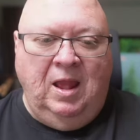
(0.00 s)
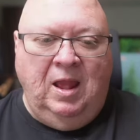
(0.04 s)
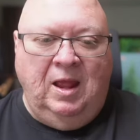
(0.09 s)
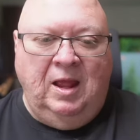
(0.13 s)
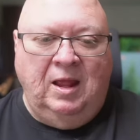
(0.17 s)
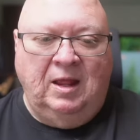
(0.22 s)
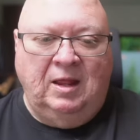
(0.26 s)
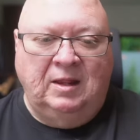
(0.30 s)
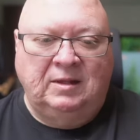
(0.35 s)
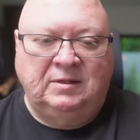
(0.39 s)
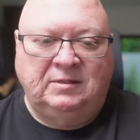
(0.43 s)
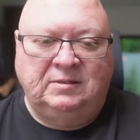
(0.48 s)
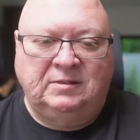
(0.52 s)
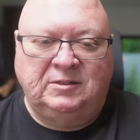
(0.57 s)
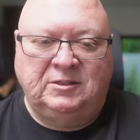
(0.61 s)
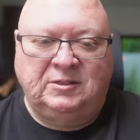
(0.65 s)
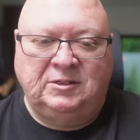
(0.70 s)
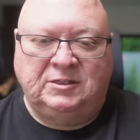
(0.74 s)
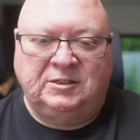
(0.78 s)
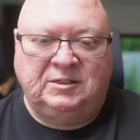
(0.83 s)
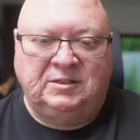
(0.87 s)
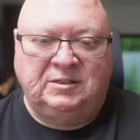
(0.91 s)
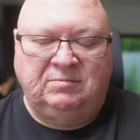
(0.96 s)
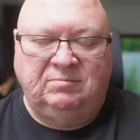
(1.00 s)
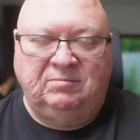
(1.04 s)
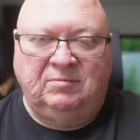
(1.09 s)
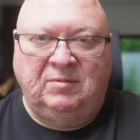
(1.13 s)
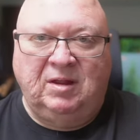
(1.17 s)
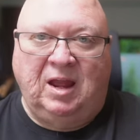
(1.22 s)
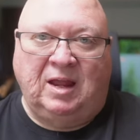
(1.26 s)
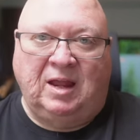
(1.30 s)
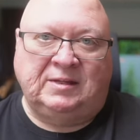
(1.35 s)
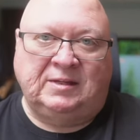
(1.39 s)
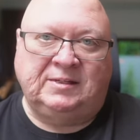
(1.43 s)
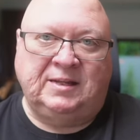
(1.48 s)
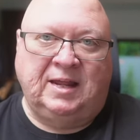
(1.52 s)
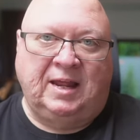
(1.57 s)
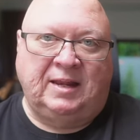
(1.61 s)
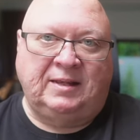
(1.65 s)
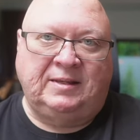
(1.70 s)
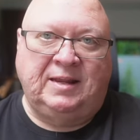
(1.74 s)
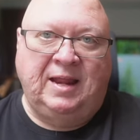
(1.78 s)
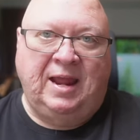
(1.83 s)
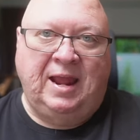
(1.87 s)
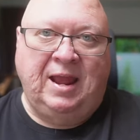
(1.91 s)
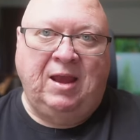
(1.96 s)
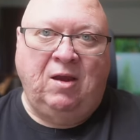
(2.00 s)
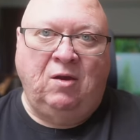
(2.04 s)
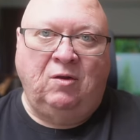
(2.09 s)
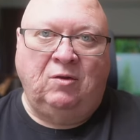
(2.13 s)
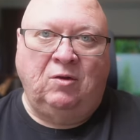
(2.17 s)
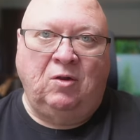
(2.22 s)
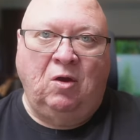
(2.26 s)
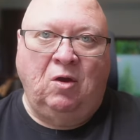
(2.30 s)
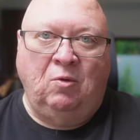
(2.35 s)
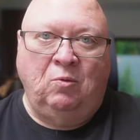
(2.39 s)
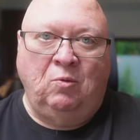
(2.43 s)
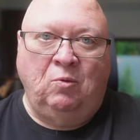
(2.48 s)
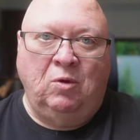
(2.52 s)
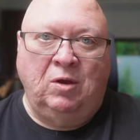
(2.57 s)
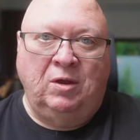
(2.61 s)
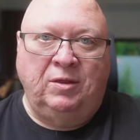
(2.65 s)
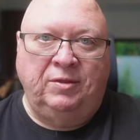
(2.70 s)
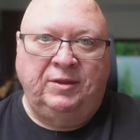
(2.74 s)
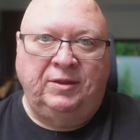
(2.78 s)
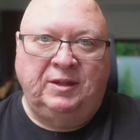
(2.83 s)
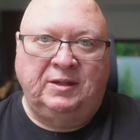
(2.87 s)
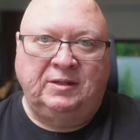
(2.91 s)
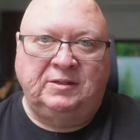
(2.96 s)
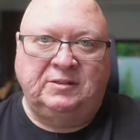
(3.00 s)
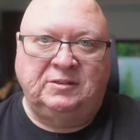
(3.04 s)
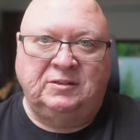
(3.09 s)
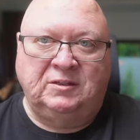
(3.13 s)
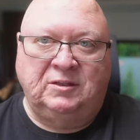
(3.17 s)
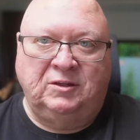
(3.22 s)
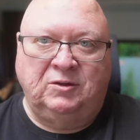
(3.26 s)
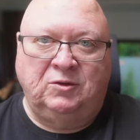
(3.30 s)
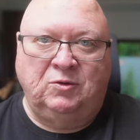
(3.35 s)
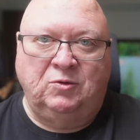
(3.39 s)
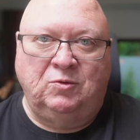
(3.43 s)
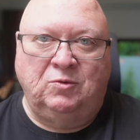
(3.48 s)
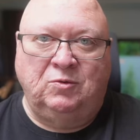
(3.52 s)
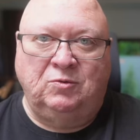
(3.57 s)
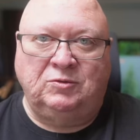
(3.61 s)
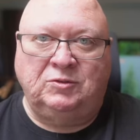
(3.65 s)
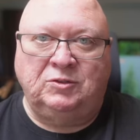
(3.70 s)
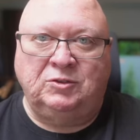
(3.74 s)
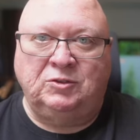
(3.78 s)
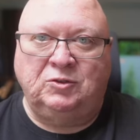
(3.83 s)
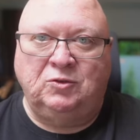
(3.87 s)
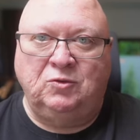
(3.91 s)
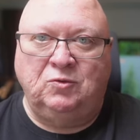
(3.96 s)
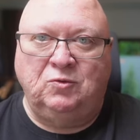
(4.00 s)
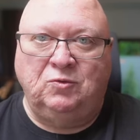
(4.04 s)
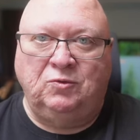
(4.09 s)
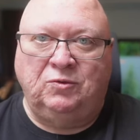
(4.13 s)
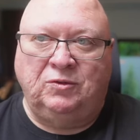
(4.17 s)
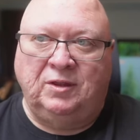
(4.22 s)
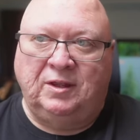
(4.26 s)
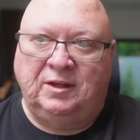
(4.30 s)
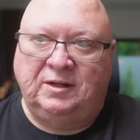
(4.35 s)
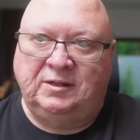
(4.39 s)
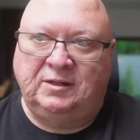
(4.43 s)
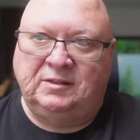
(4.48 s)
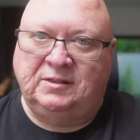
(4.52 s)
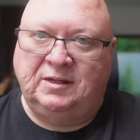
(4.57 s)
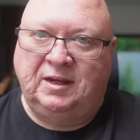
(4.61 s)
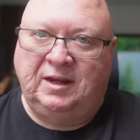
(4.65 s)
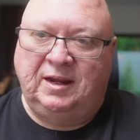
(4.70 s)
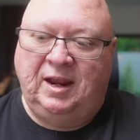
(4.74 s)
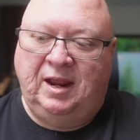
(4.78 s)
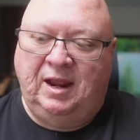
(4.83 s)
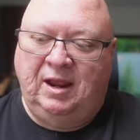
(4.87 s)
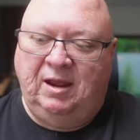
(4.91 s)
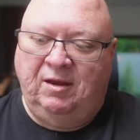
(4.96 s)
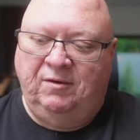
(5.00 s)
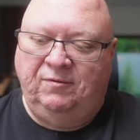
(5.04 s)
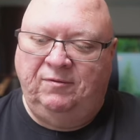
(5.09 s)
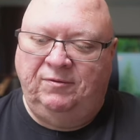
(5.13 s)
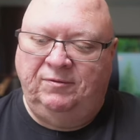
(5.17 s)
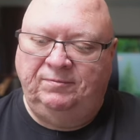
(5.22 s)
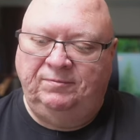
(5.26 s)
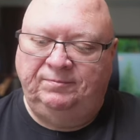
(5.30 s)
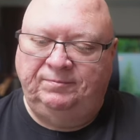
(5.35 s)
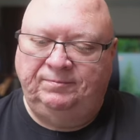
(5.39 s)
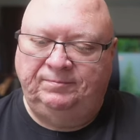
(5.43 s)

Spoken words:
And I sat down on one of these little stool things they have.